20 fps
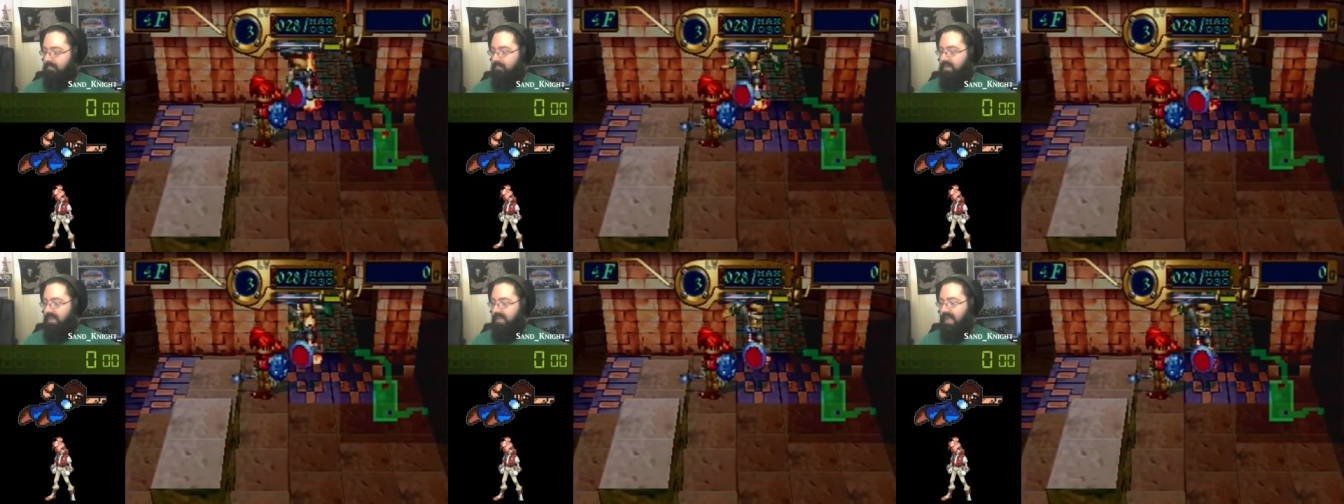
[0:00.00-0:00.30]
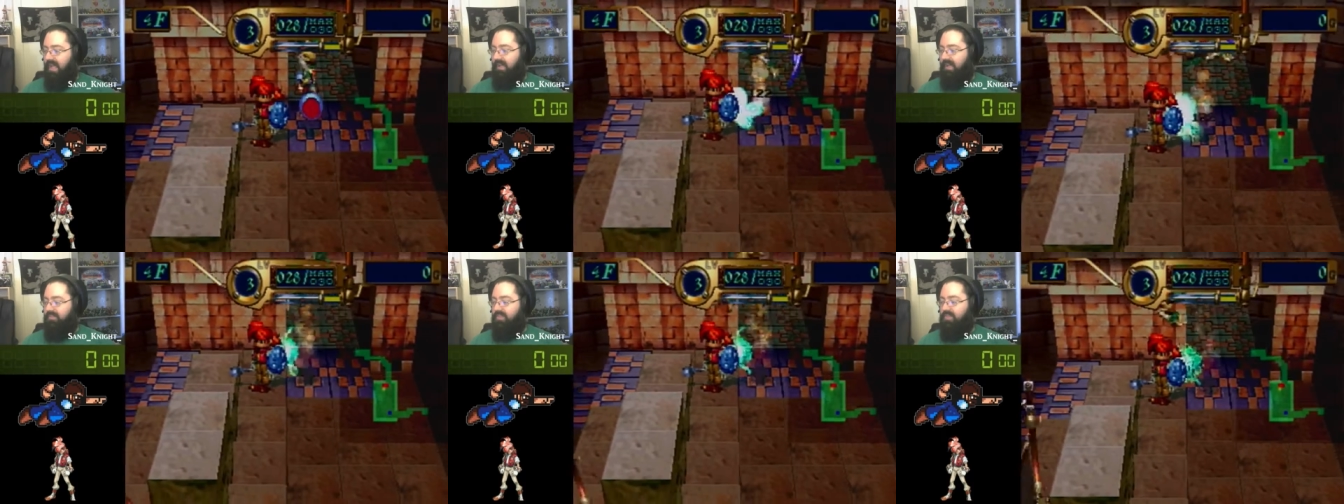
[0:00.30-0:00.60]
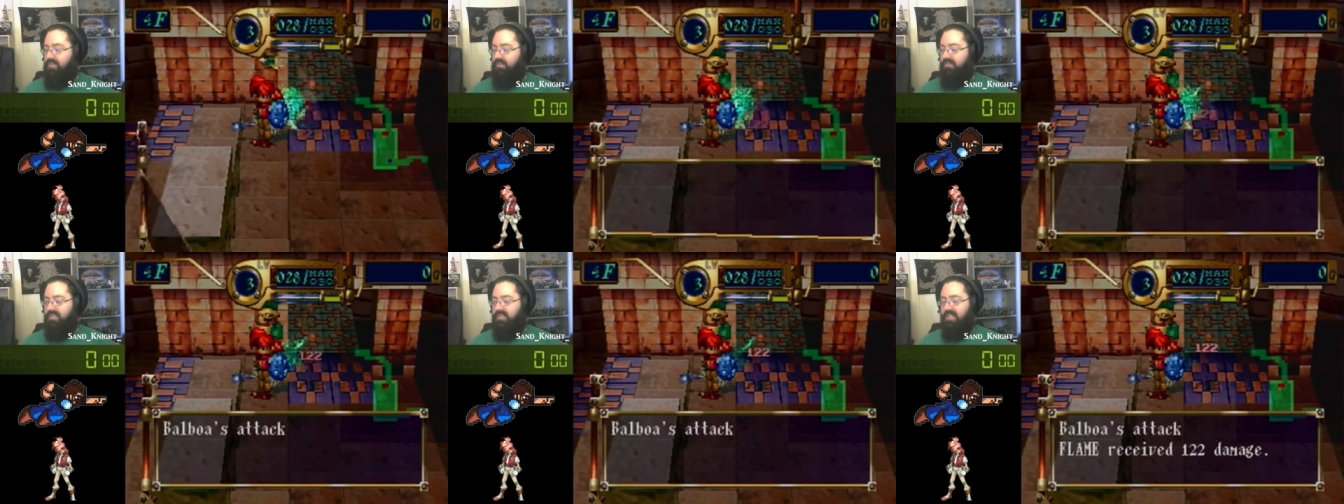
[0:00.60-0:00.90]
But as
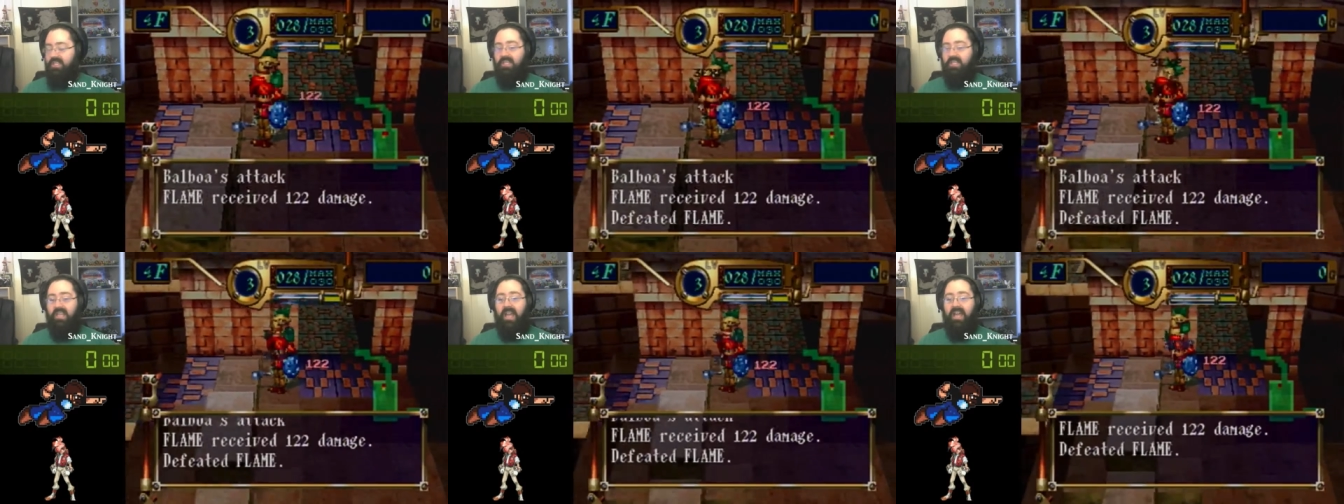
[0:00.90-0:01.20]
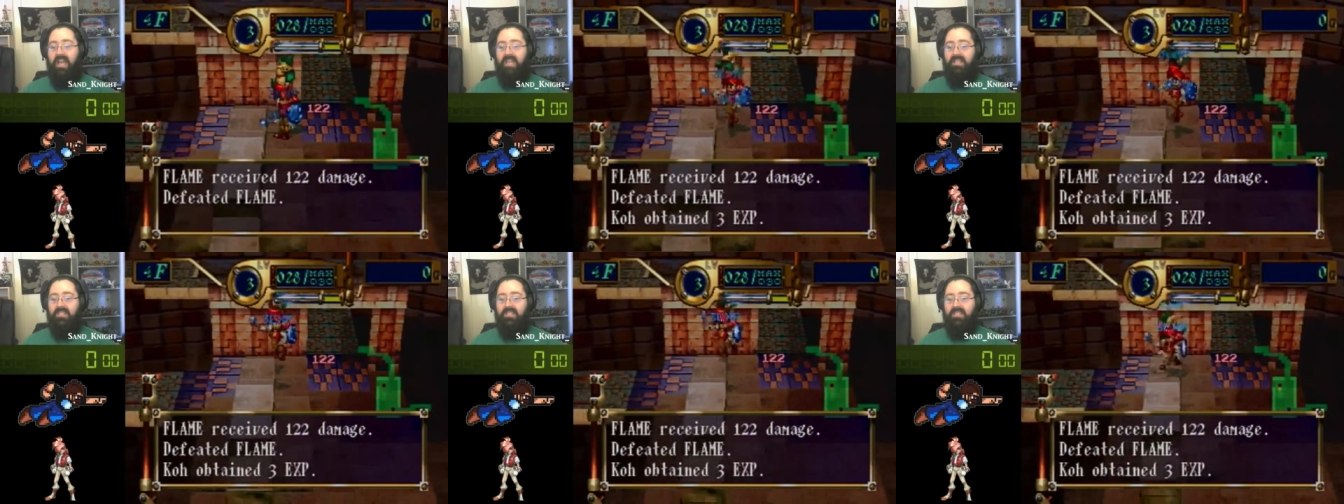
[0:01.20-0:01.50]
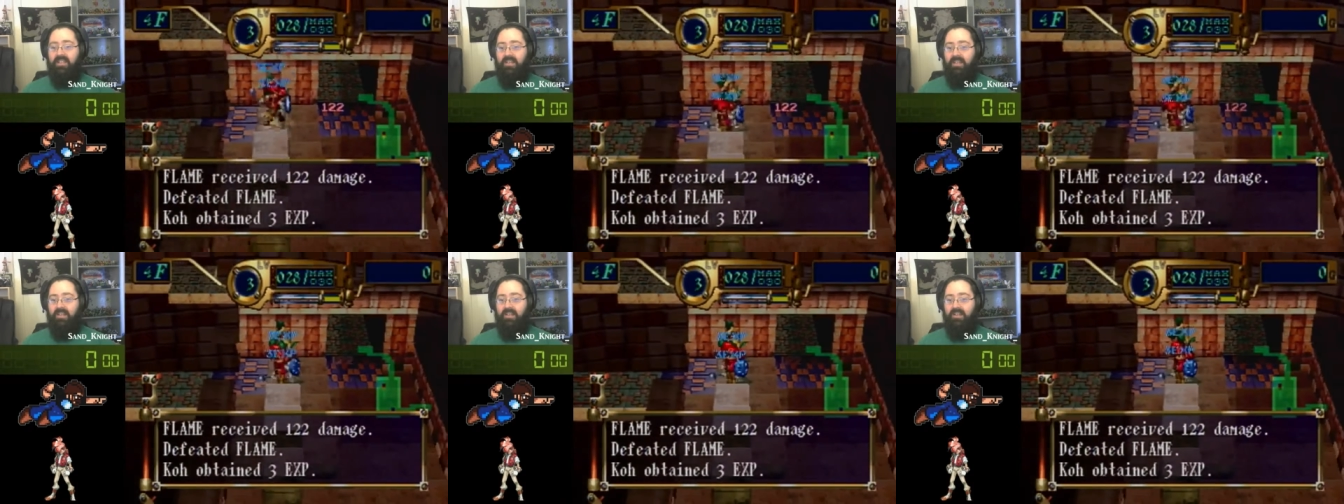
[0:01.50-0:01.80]
you've seen, guys,
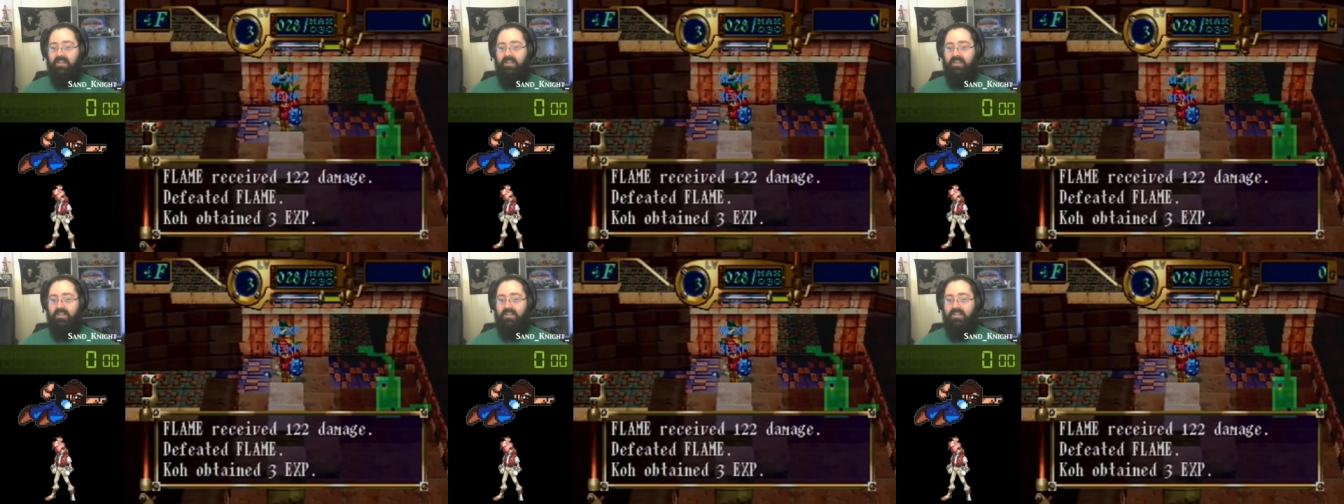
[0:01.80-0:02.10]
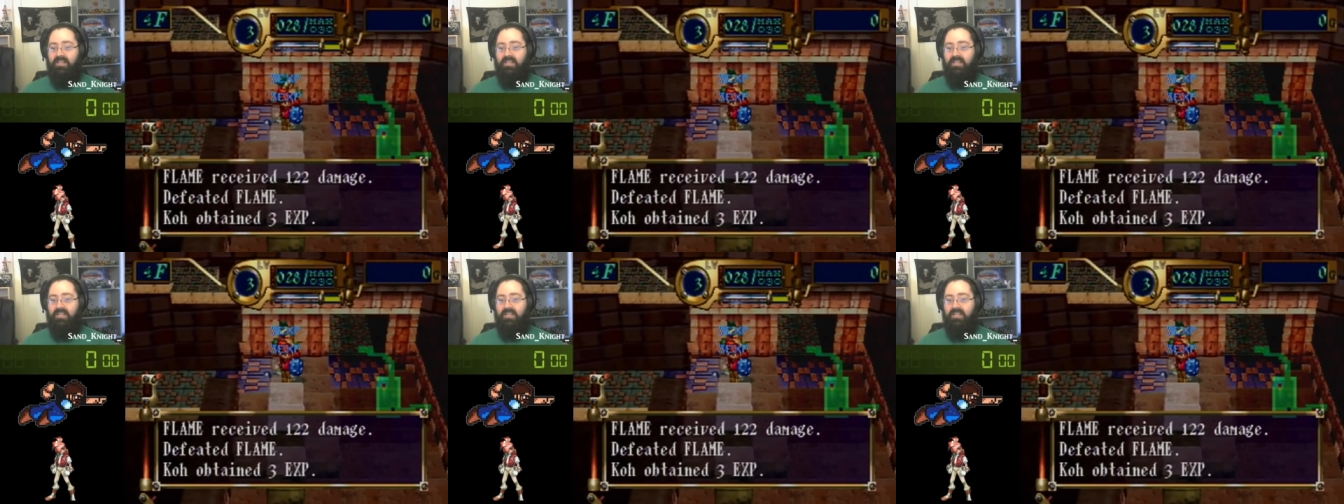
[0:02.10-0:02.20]
uh,